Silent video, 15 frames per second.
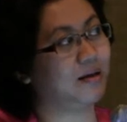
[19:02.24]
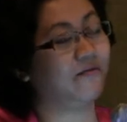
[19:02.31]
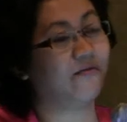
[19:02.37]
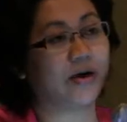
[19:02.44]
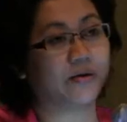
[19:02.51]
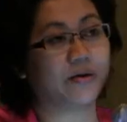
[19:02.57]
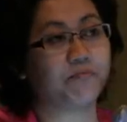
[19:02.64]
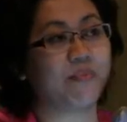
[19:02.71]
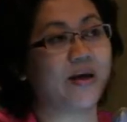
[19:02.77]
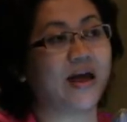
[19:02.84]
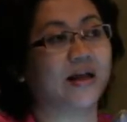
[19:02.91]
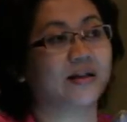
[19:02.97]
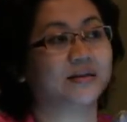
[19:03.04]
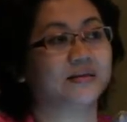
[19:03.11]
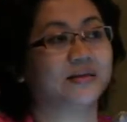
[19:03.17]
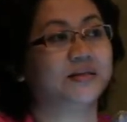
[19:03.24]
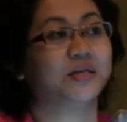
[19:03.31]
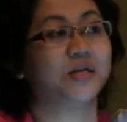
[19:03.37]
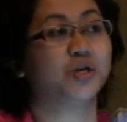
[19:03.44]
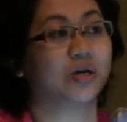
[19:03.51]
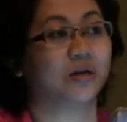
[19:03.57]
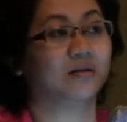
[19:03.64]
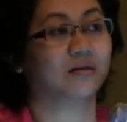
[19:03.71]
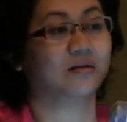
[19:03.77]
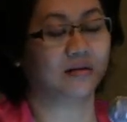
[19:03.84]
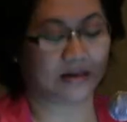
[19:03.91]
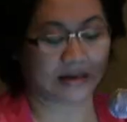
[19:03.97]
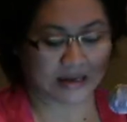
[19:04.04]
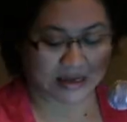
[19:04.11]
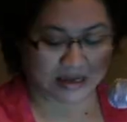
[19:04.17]
a very bad decision.
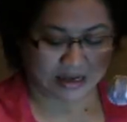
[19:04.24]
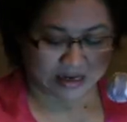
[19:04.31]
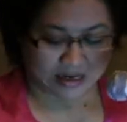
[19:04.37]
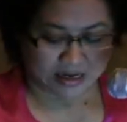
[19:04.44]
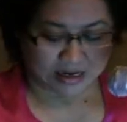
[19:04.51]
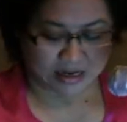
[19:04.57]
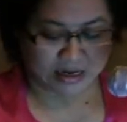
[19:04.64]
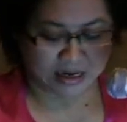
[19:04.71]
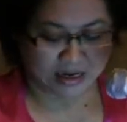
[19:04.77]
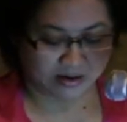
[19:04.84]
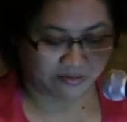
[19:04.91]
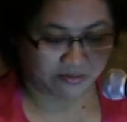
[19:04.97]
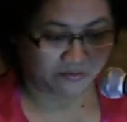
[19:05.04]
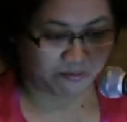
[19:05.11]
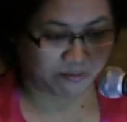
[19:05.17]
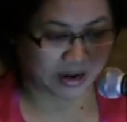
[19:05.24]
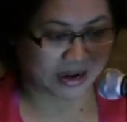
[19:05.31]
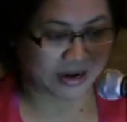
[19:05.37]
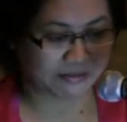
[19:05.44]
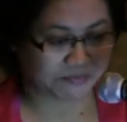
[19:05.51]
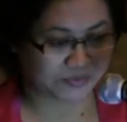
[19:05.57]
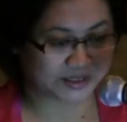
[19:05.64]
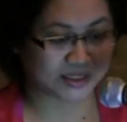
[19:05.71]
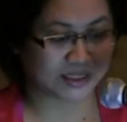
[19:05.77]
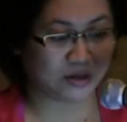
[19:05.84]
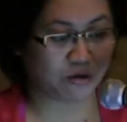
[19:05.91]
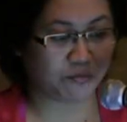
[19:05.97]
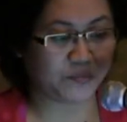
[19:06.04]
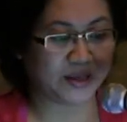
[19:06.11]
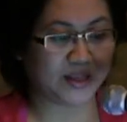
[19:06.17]
And my personal
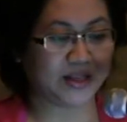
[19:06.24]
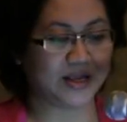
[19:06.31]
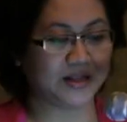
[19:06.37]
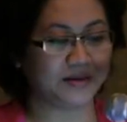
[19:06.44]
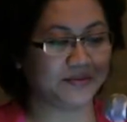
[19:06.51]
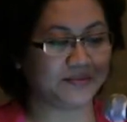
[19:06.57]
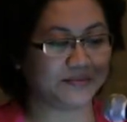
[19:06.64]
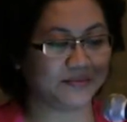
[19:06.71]
opinion,